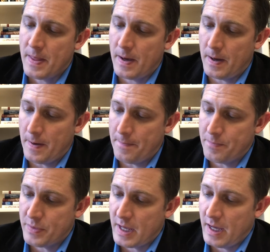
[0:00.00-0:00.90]

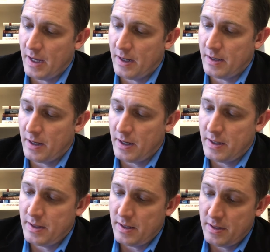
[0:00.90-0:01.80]

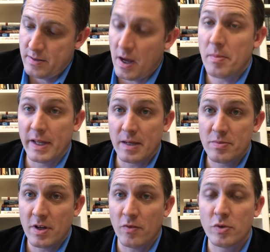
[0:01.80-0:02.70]
And he's humbling
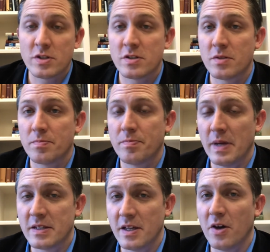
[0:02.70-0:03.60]
himself, which is a
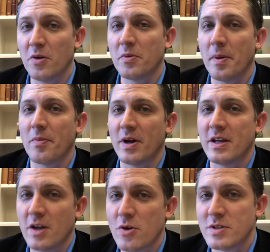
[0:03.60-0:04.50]
big deal. Remember,
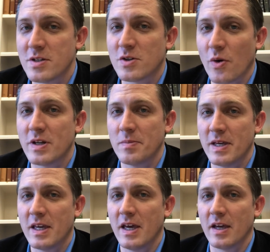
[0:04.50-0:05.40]
he knows he's going to be
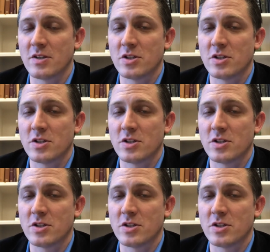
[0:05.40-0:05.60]
king, and